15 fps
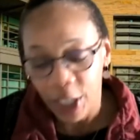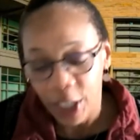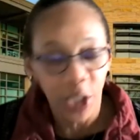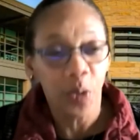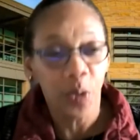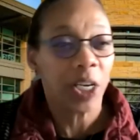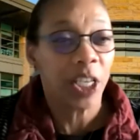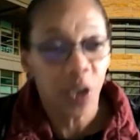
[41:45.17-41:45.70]

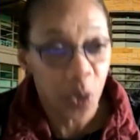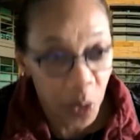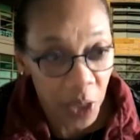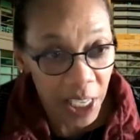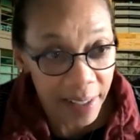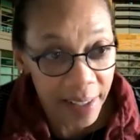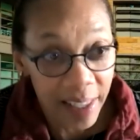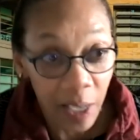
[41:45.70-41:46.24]
you can do
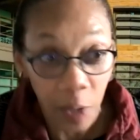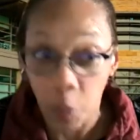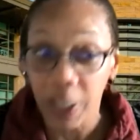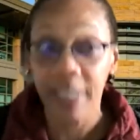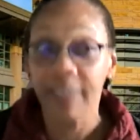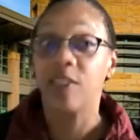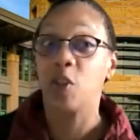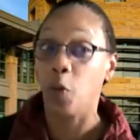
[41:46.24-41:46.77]
this thing. When
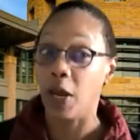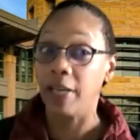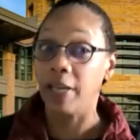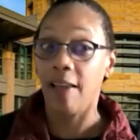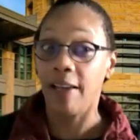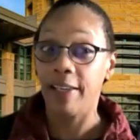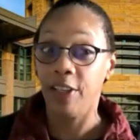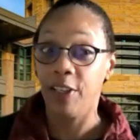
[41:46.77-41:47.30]
it's the red
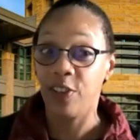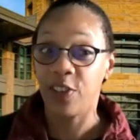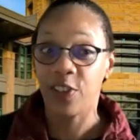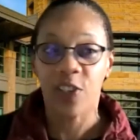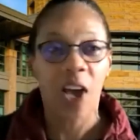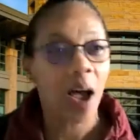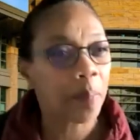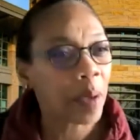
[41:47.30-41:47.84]
light, you
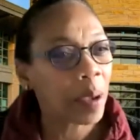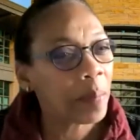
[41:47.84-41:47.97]
stop.